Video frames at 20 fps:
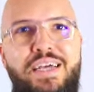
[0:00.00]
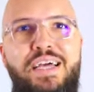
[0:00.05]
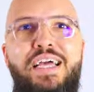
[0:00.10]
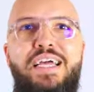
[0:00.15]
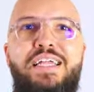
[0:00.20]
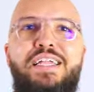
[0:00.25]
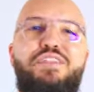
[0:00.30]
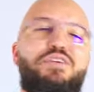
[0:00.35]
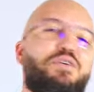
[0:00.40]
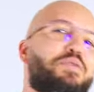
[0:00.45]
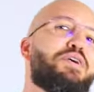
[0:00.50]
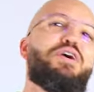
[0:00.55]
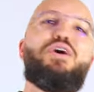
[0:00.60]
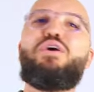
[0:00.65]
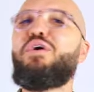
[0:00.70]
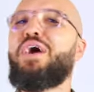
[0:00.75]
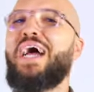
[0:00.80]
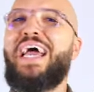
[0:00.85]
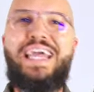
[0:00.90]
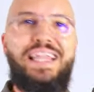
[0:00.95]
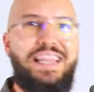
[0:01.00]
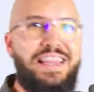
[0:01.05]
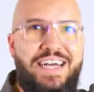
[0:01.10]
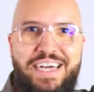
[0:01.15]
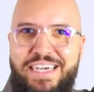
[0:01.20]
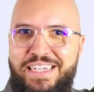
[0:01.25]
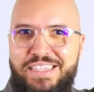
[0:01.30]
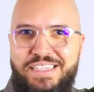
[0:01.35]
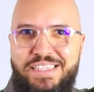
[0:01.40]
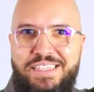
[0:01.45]
And I know we all hate
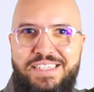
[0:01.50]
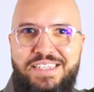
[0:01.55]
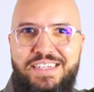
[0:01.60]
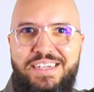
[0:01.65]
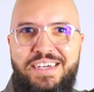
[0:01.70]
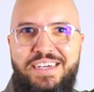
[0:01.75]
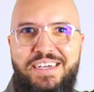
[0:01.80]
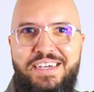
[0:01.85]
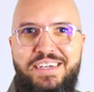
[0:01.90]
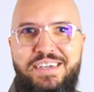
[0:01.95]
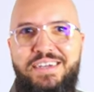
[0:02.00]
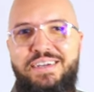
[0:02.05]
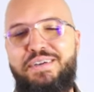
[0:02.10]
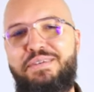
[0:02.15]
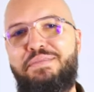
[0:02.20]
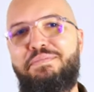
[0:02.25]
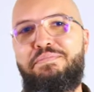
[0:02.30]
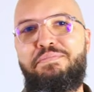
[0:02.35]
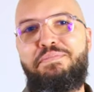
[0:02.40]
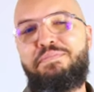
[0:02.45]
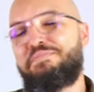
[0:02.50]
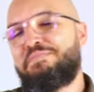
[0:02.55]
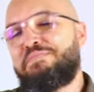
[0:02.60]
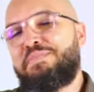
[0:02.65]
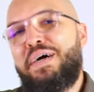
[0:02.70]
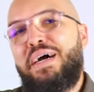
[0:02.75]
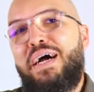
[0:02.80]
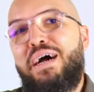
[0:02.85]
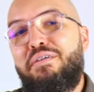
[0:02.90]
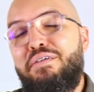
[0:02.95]
lines,
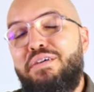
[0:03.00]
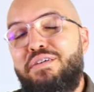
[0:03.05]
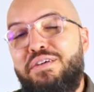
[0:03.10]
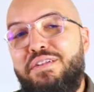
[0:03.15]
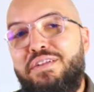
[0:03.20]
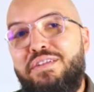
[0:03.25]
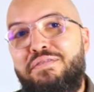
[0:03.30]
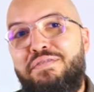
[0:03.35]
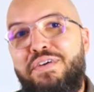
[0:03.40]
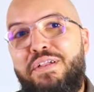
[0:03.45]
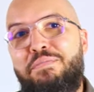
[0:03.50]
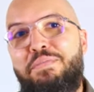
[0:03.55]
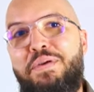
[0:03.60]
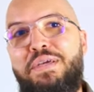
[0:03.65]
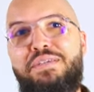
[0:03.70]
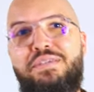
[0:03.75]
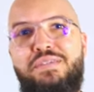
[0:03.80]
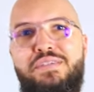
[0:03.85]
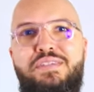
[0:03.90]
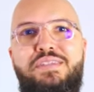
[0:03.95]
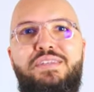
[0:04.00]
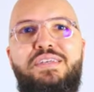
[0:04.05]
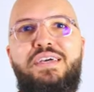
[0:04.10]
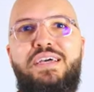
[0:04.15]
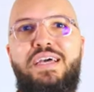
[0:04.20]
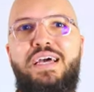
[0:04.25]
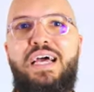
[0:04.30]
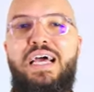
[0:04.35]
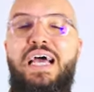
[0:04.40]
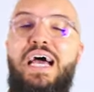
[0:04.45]
but how are you going to develop patience?
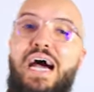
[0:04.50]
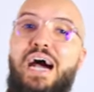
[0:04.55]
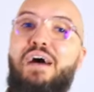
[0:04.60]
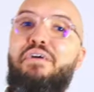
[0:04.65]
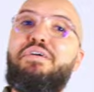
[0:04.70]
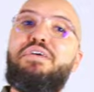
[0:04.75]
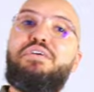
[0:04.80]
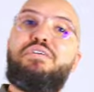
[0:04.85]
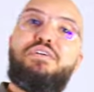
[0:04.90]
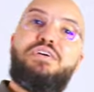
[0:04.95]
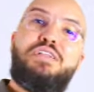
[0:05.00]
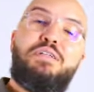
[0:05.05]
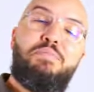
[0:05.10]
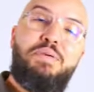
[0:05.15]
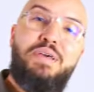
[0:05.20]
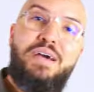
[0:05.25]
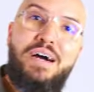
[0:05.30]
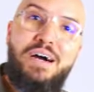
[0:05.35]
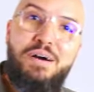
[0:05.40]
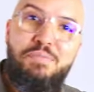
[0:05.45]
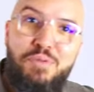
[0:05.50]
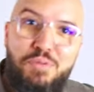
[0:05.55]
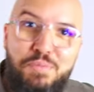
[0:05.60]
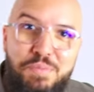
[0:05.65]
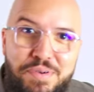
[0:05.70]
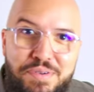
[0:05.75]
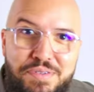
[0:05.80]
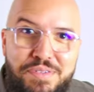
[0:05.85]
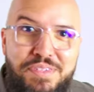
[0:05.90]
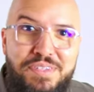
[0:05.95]
How are you going to be a humble
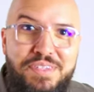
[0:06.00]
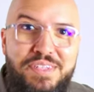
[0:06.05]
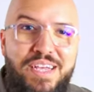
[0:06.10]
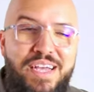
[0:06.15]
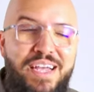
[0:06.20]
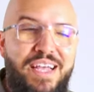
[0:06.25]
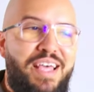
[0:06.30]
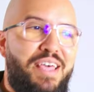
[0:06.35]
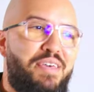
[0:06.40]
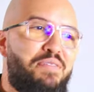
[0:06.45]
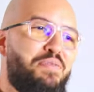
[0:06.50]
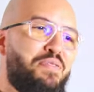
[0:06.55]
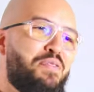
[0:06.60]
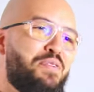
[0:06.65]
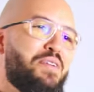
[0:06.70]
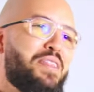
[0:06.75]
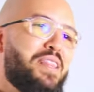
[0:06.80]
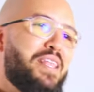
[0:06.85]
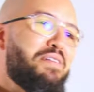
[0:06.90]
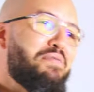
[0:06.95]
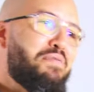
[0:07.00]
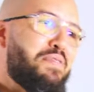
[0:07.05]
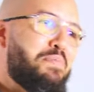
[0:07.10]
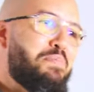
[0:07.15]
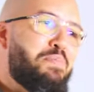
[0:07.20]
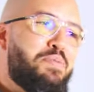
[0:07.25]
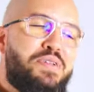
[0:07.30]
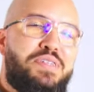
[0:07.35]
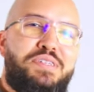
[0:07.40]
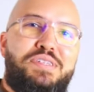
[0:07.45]
person if you're never
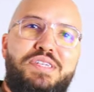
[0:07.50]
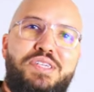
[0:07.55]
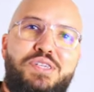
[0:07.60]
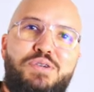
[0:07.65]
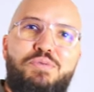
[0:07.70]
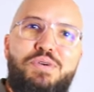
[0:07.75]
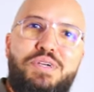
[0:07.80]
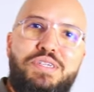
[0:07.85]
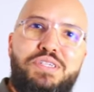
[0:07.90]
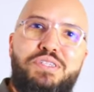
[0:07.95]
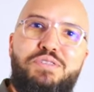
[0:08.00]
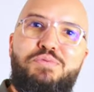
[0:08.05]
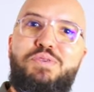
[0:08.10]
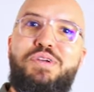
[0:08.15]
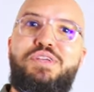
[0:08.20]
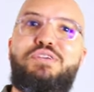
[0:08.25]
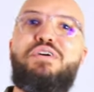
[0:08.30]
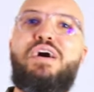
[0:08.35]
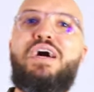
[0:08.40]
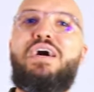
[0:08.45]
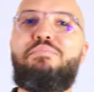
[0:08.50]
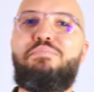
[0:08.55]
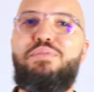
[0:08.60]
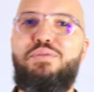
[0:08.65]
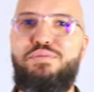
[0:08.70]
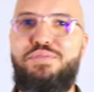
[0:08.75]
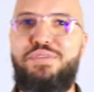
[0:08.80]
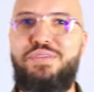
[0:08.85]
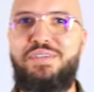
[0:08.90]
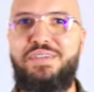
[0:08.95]
put in situations where you're
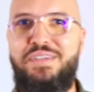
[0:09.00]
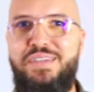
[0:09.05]
humbled?